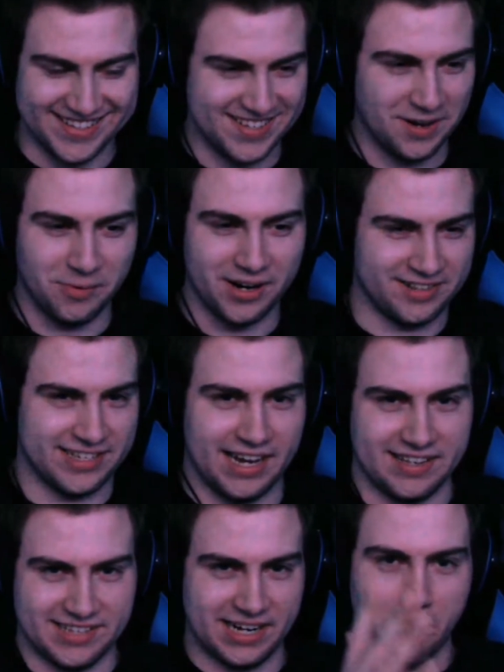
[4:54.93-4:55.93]
It's so weird.
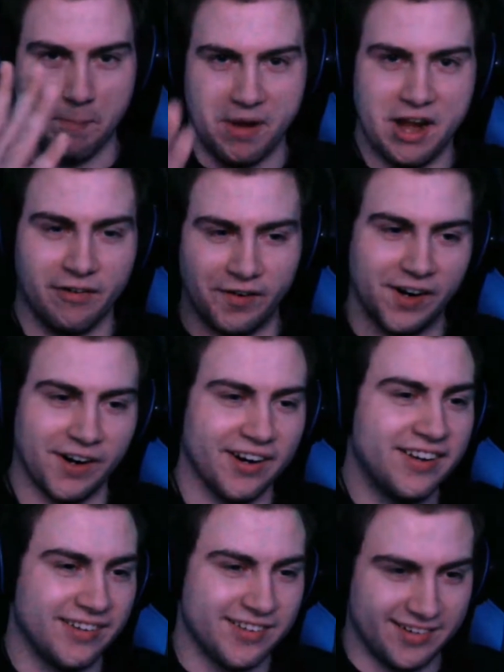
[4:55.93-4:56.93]
It's like a
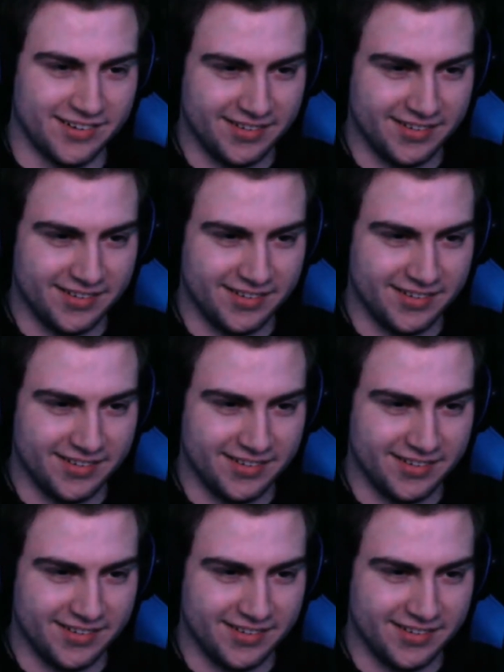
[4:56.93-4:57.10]
mirror.